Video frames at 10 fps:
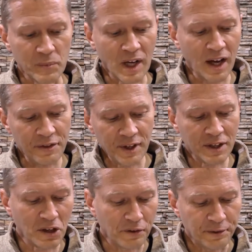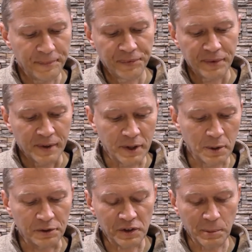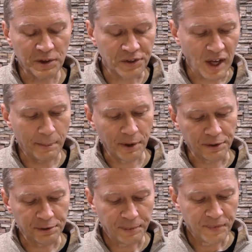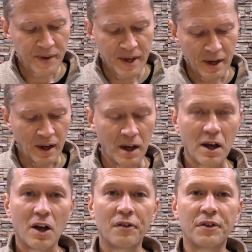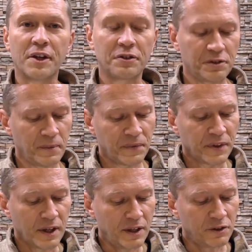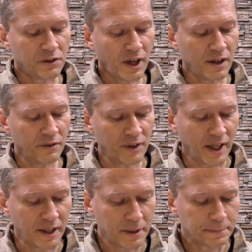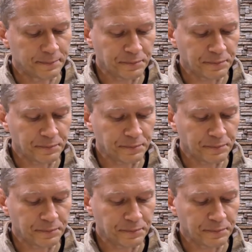I think of, some examples of this is kind of like,